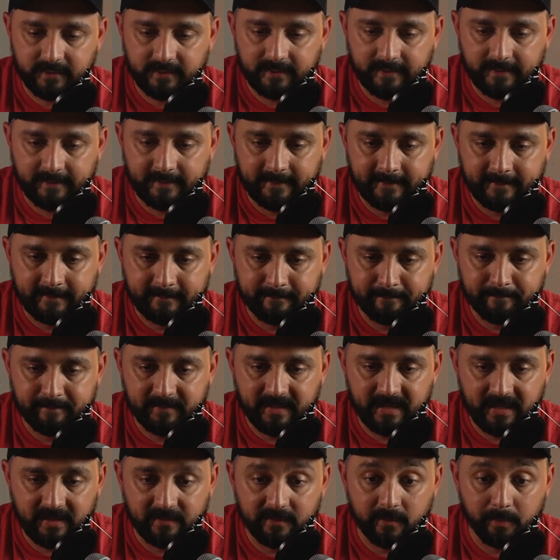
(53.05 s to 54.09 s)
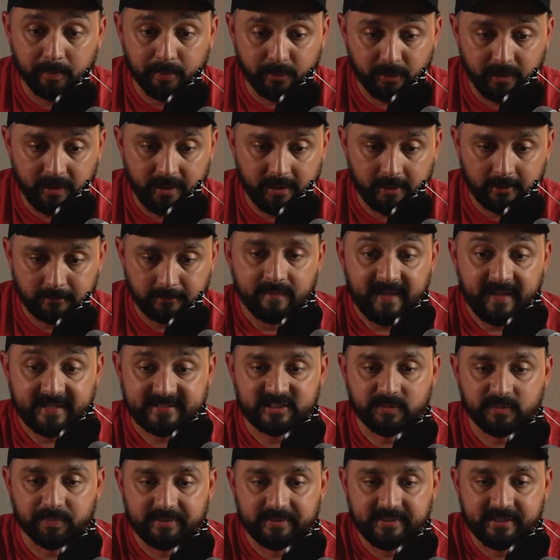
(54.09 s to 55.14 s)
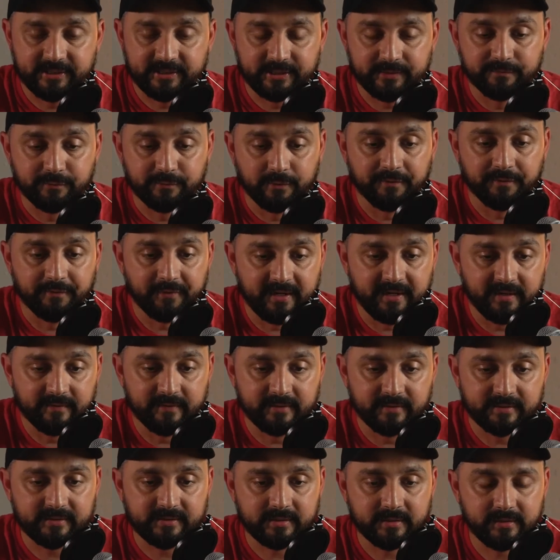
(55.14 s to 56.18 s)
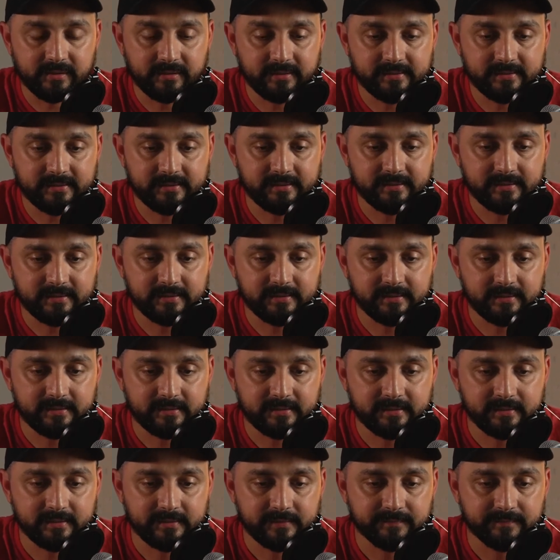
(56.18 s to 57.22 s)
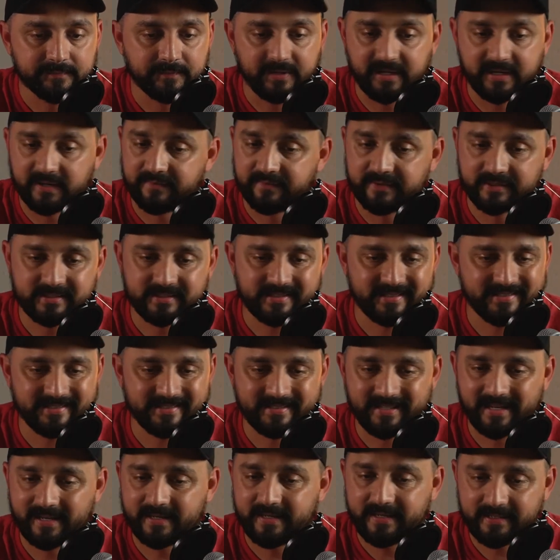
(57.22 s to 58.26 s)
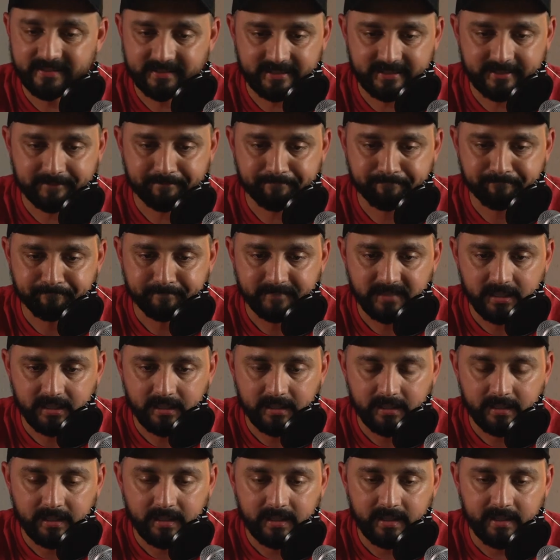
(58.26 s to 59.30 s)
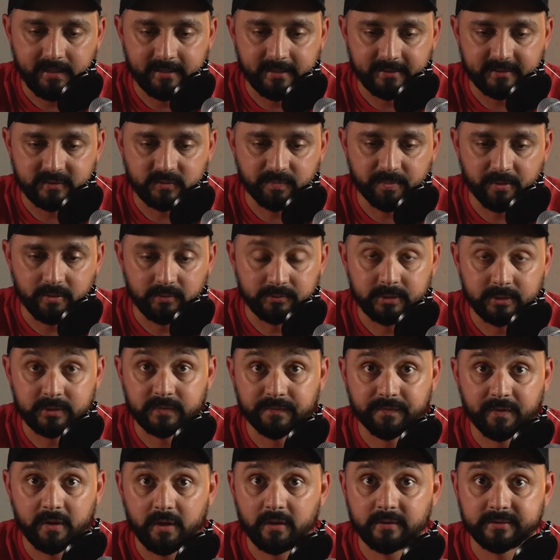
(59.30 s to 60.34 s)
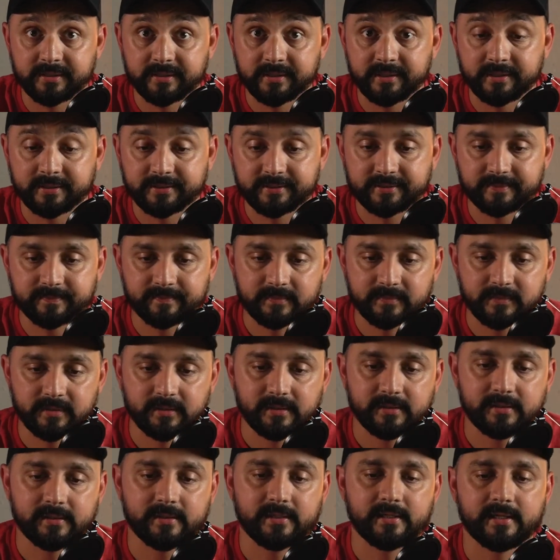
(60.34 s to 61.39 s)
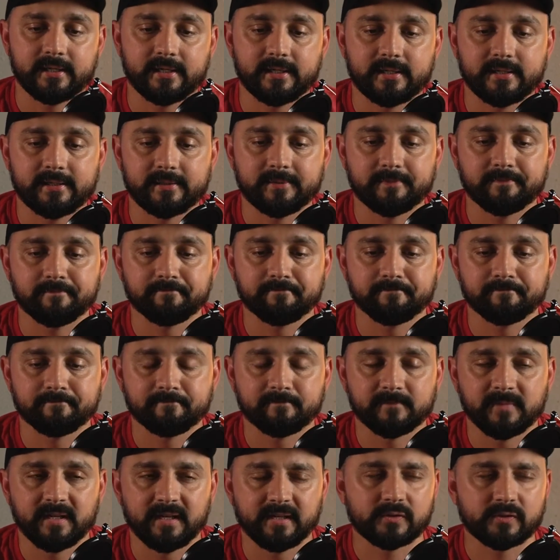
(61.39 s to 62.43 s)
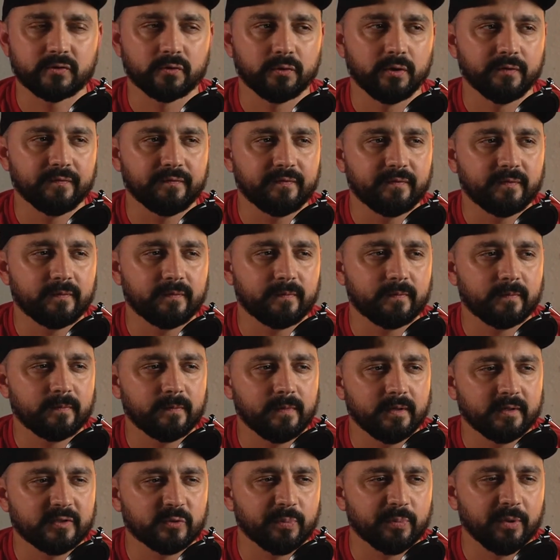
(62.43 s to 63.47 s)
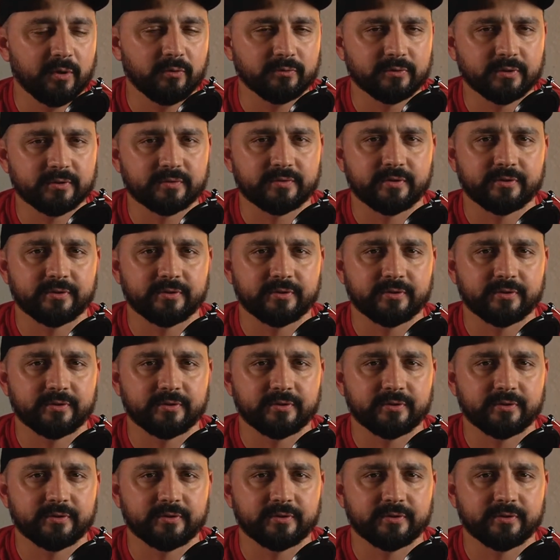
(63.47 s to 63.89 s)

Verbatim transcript: in the prayer. That's the petition for forgiveness. Forgiveness is not easy. It exposes flaws in us. It sort of exposes the